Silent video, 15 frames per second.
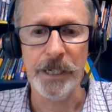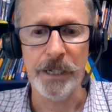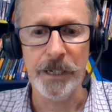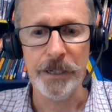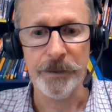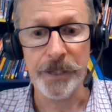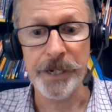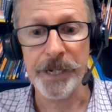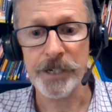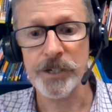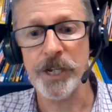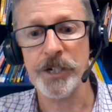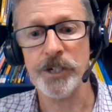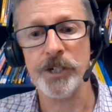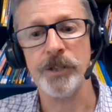The next
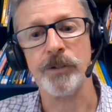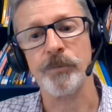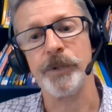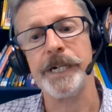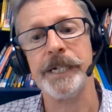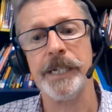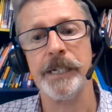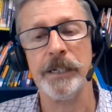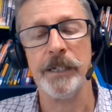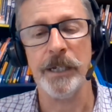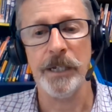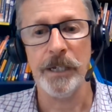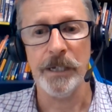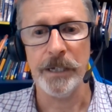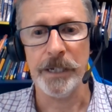section, the reading,
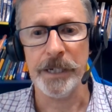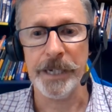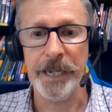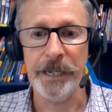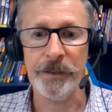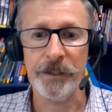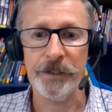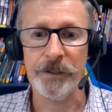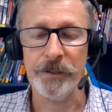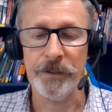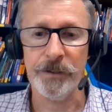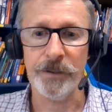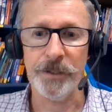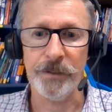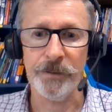again,
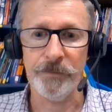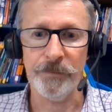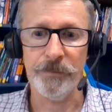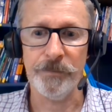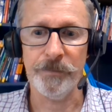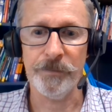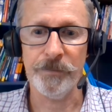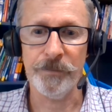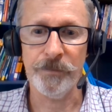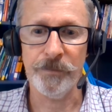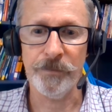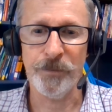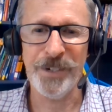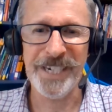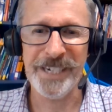the
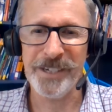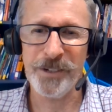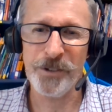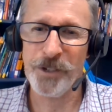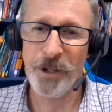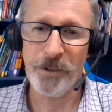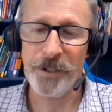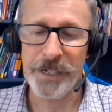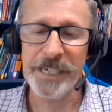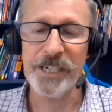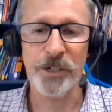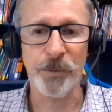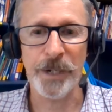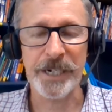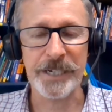reading, you don't need
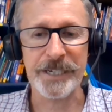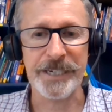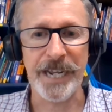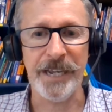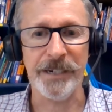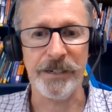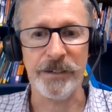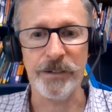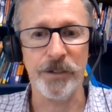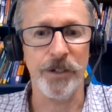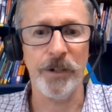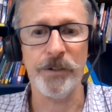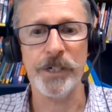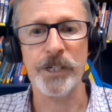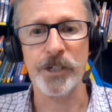to understand it. You
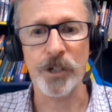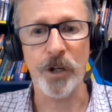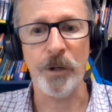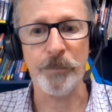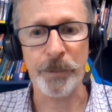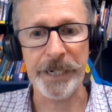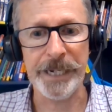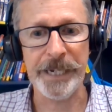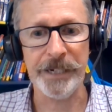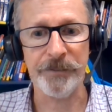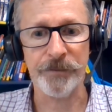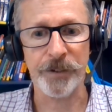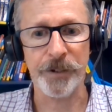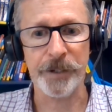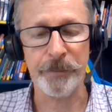don't need to comprehend
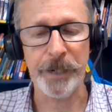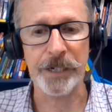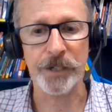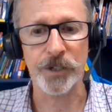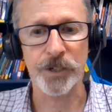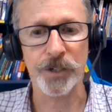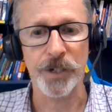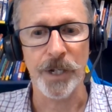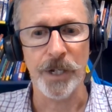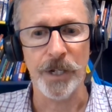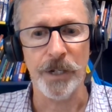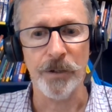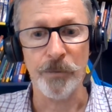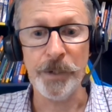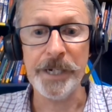very much.
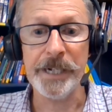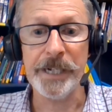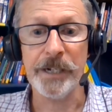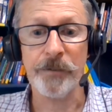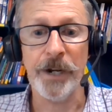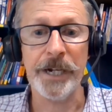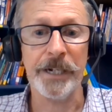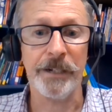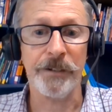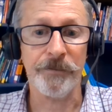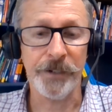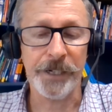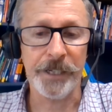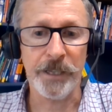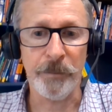Reading and writing
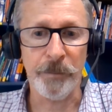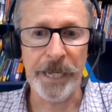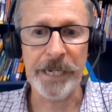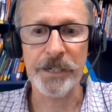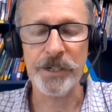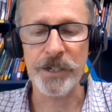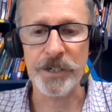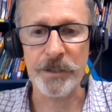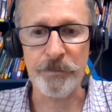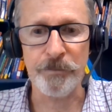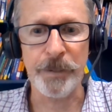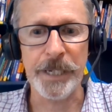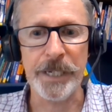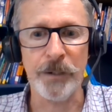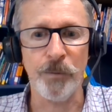fill in the blanks is the
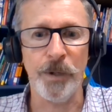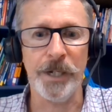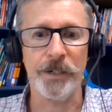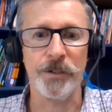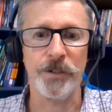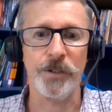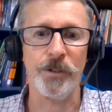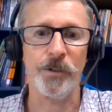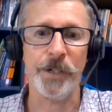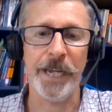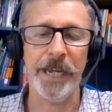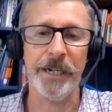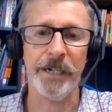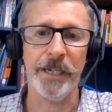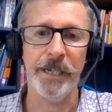big one to look
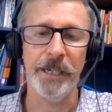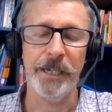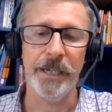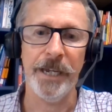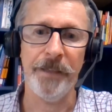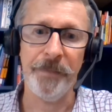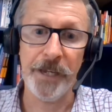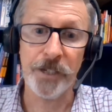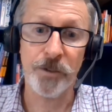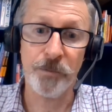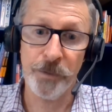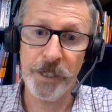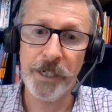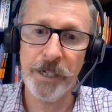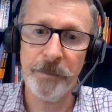at, and that's
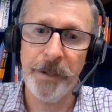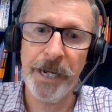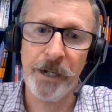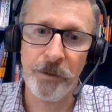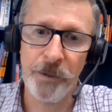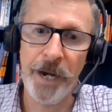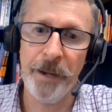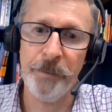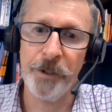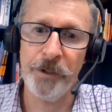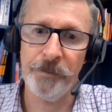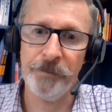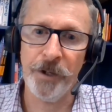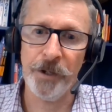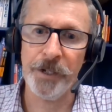really about grammar
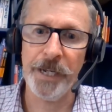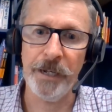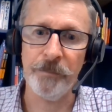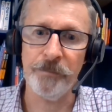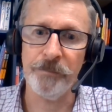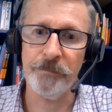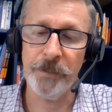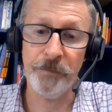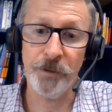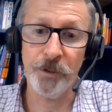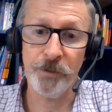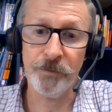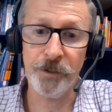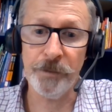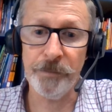and vocab. If
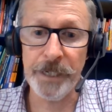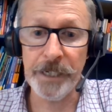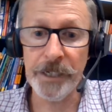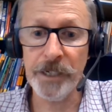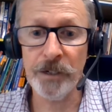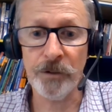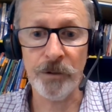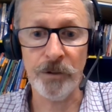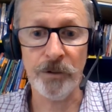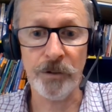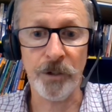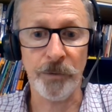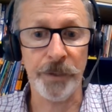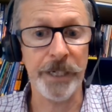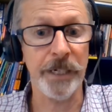you're from India or
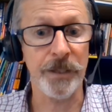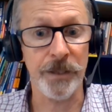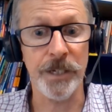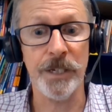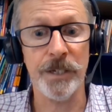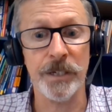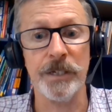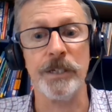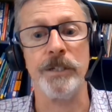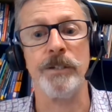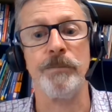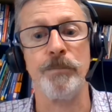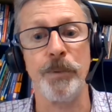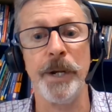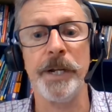Korea, this is
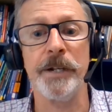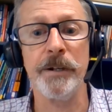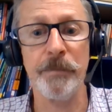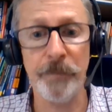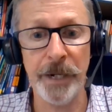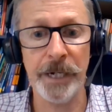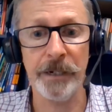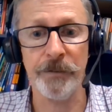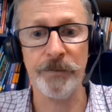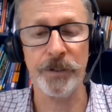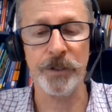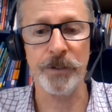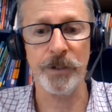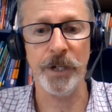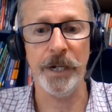bread and butter for
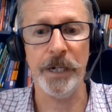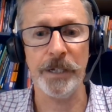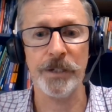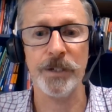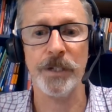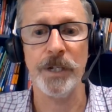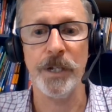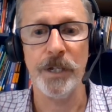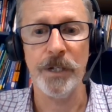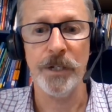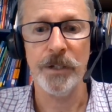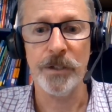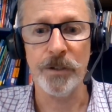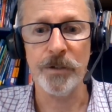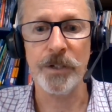you guys.
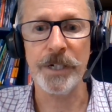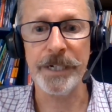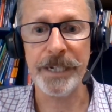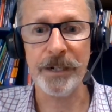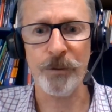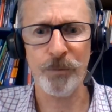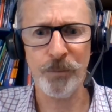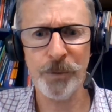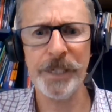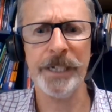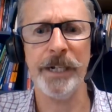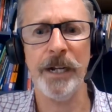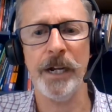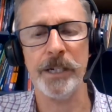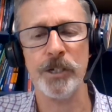You can get a
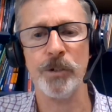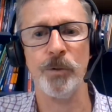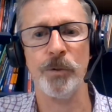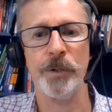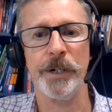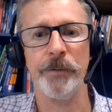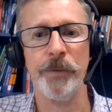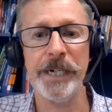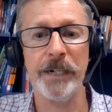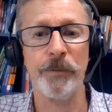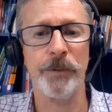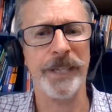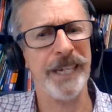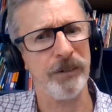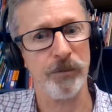really high score in reading
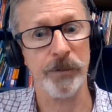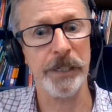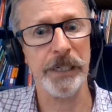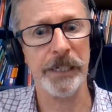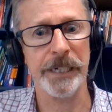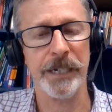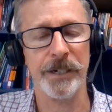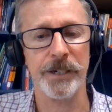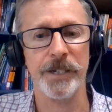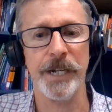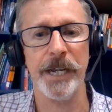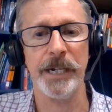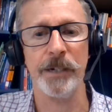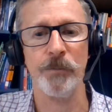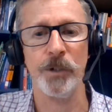without really
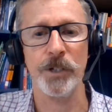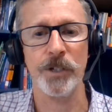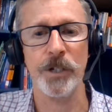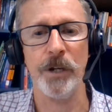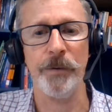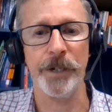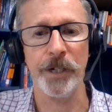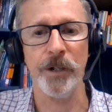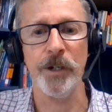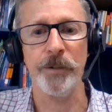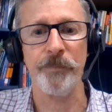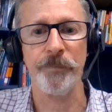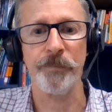understanding what's going on.